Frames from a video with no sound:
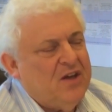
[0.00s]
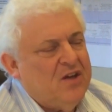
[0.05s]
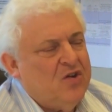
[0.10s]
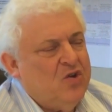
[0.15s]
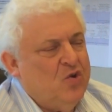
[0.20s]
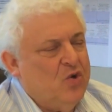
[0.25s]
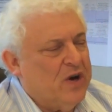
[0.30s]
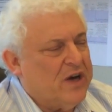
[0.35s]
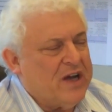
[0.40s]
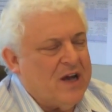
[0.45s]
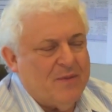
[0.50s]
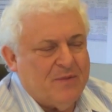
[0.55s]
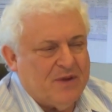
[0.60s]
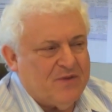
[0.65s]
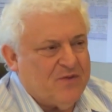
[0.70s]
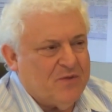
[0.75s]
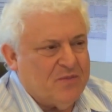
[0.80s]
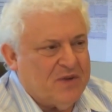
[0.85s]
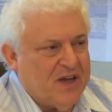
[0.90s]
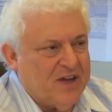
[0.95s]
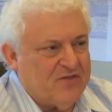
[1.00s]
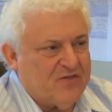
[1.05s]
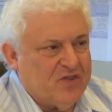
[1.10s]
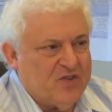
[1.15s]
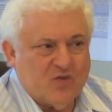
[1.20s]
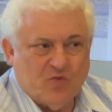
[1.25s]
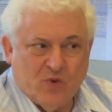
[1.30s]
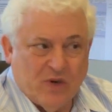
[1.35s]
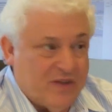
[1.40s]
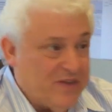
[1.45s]
who are coming from
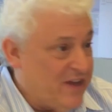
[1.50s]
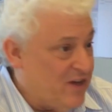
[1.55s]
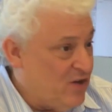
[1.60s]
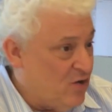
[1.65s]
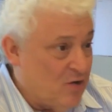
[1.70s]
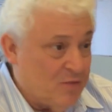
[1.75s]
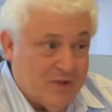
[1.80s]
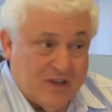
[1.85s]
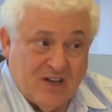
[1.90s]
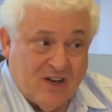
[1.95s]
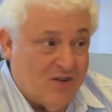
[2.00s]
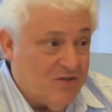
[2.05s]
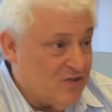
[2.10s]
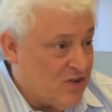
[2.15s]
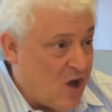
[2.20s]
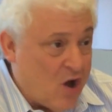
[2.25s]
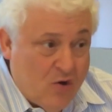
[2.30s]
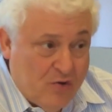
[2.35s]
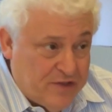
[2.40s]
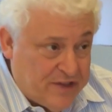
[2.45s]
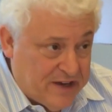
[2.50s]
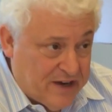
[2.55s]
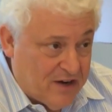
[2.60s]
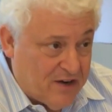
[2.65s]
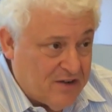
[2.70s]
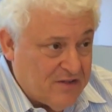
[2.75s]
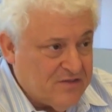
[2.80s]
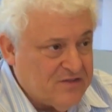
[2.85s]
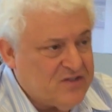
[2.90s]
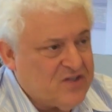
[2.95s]
countries where they normally don't go
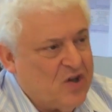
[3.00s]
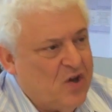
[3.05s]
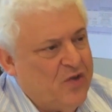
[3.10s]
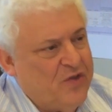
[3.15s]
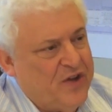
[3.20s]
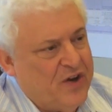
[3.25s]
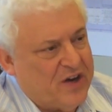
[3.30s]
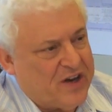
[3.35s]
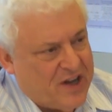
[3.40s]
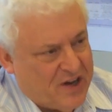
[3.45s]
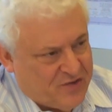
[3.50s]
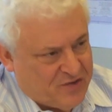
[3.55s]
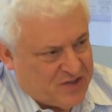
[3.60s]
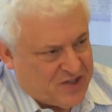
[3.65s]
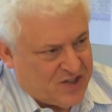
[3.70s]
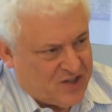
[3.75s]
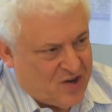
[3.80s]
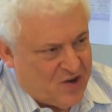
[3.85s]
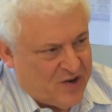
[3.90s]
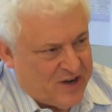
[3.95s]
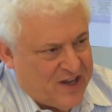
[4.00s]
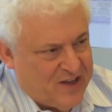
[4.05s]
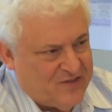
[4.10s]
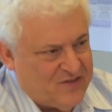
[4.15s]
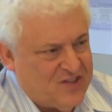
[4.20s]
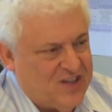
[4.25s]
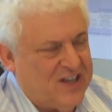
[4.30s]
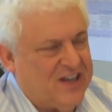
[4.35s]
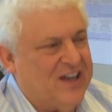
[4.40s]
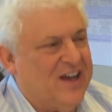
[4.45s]
there. So there are countries that don't have
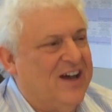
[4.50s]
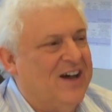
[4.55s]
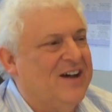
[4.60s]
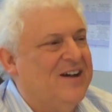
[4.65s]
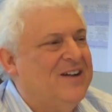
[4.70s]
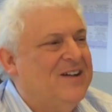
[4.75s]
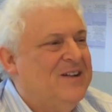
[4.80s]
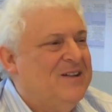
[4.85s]
Zika.